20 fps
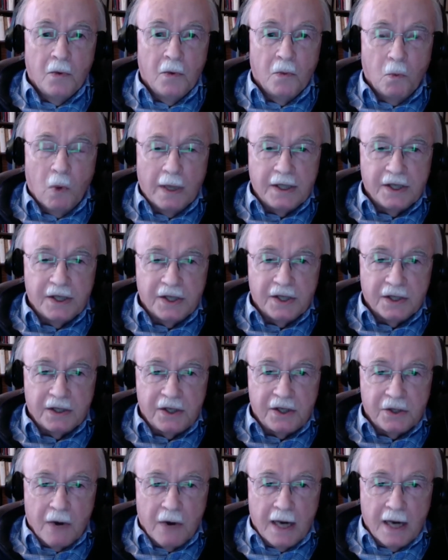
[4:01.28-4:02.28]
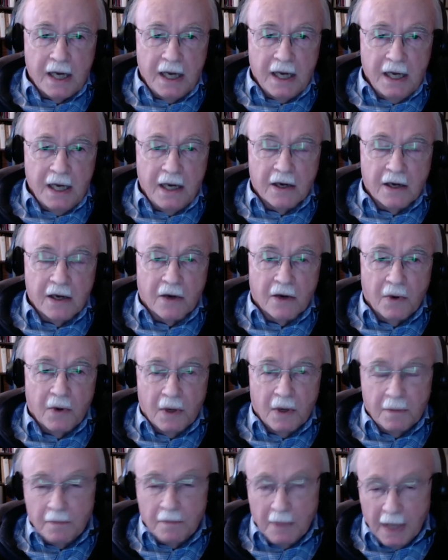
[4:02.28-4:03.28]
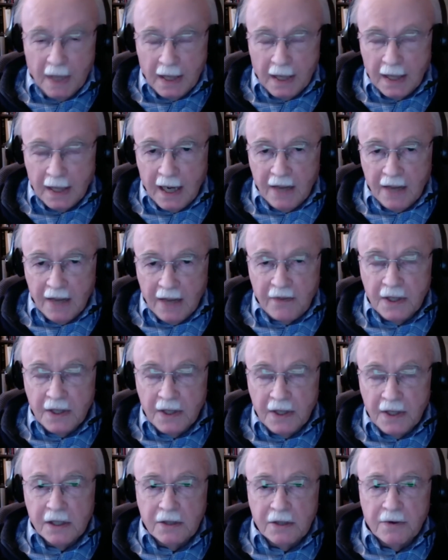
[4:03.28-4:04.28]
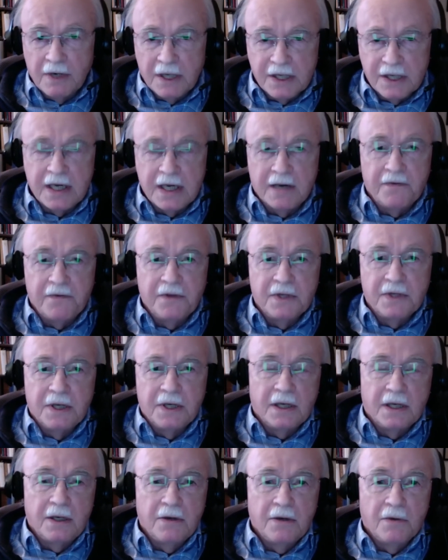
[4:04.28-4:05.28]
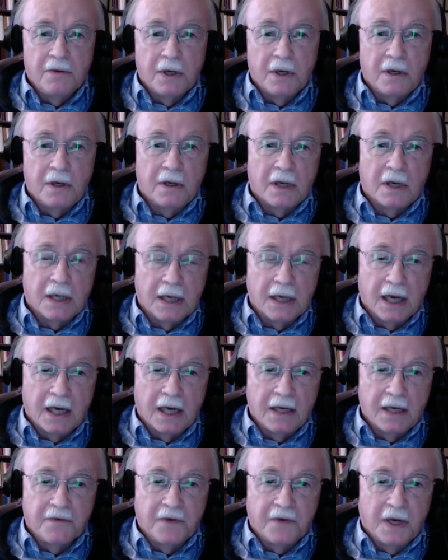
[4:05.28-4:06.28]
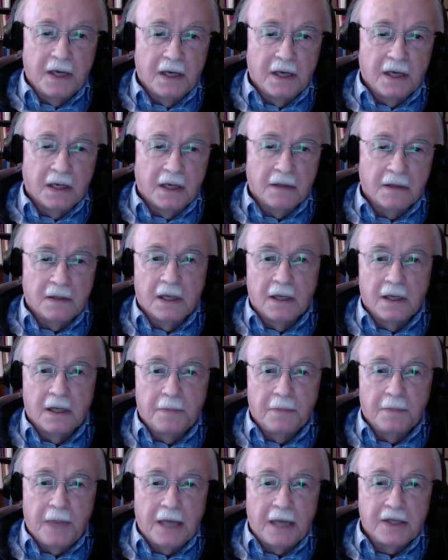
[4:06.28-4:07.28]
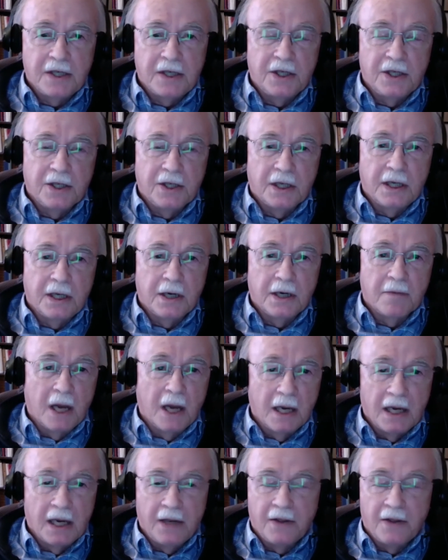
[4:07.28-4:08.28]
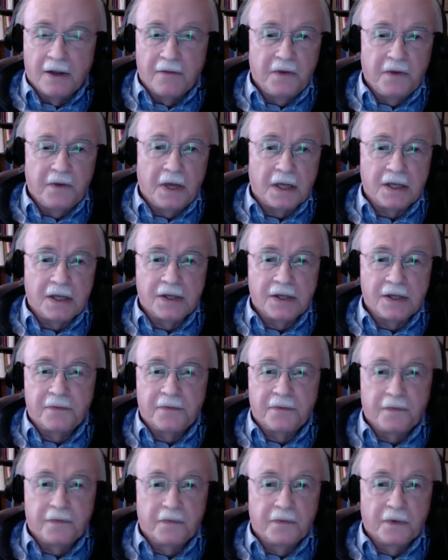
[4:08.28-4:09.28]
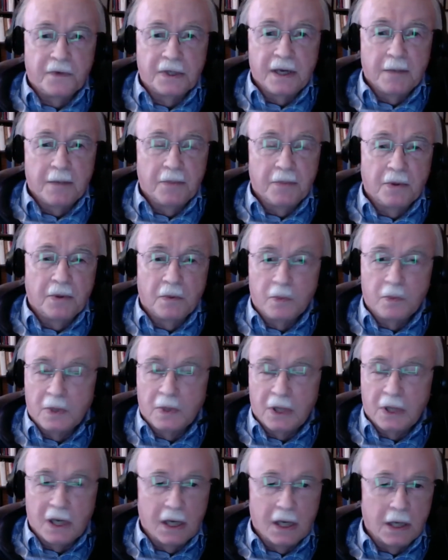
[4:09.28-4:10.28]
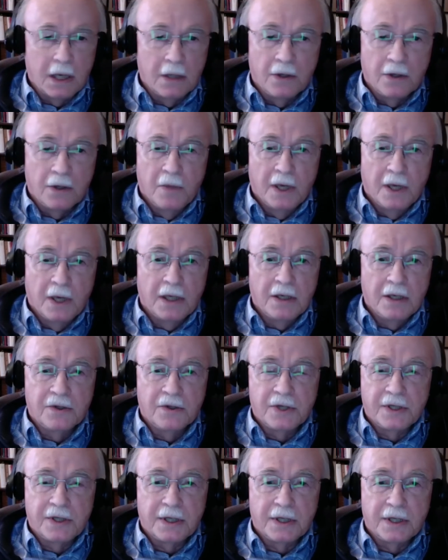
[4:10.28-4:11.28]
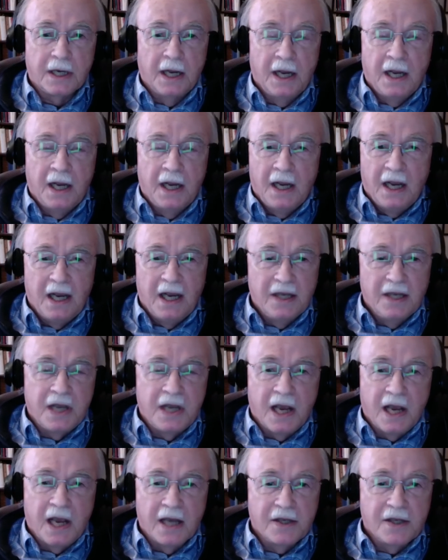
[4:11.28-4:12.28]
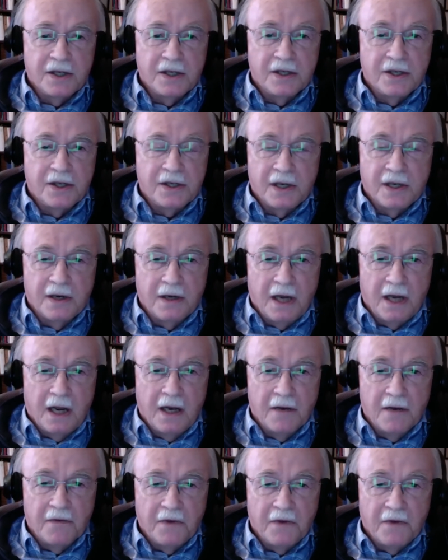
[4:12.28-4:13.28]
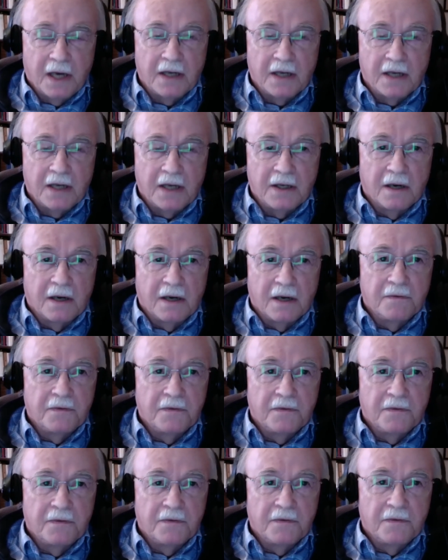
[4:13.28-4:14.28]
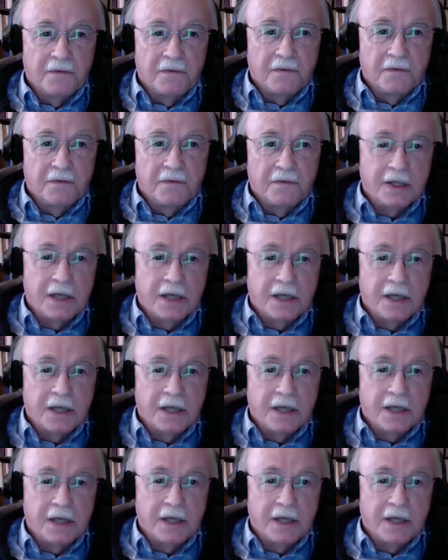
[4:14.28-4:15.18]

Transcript: What's striking here, and the doctrine itself is not new at all, and I can find a, a passage in Kirmani that fits. For example, Kadia Noman uses it. It's the essence, in, in effect, of Shi'i Islam.